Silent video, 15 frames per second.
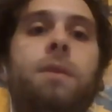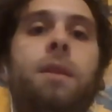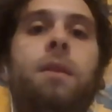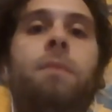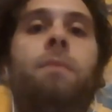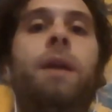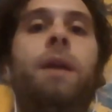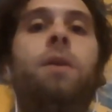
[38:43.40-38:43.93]
that the
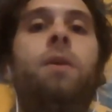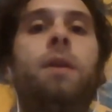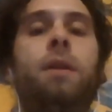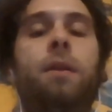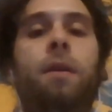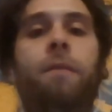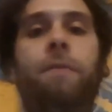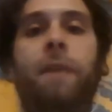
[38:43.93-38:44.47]

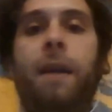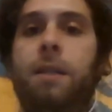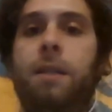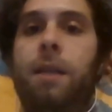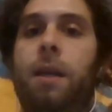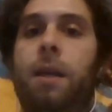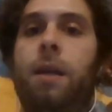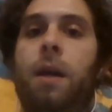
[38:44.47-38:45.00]
minority are
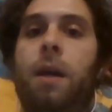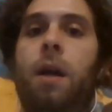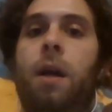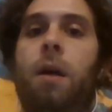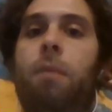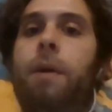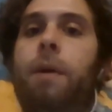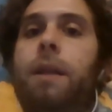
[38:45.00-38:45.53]
facing.
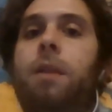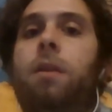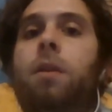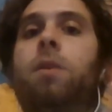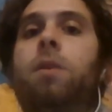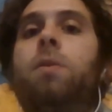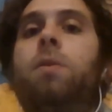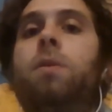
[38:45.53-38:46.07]
But
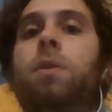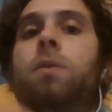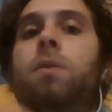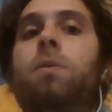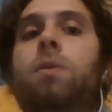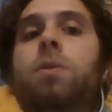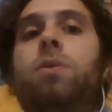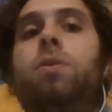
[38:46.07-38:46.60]
you
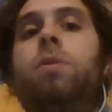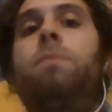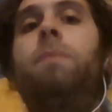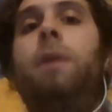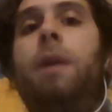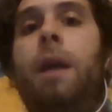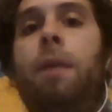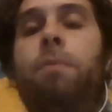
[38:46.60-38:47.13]
should
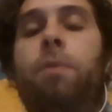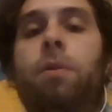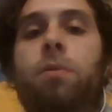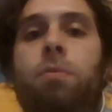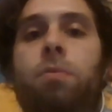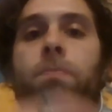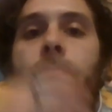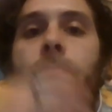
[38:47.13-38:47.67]
be able
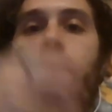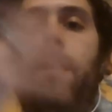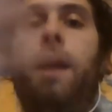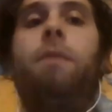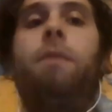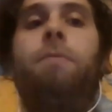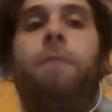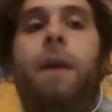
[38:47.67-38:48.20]
to
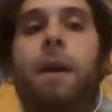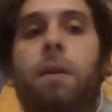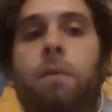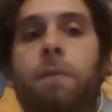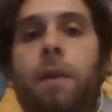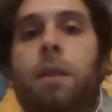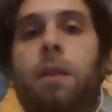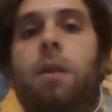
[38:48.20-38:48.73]
make fun of
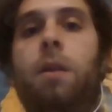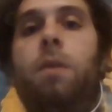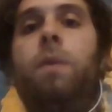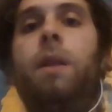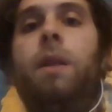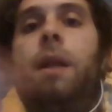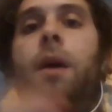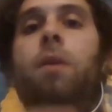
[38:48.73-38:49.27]
it
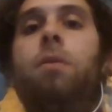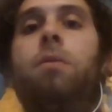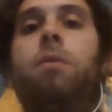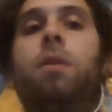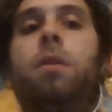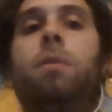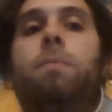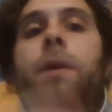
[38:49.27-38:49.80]
without
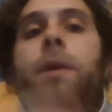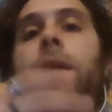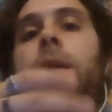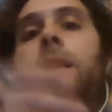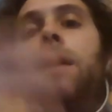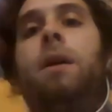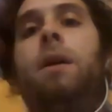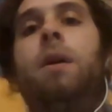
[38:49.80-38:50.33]
being,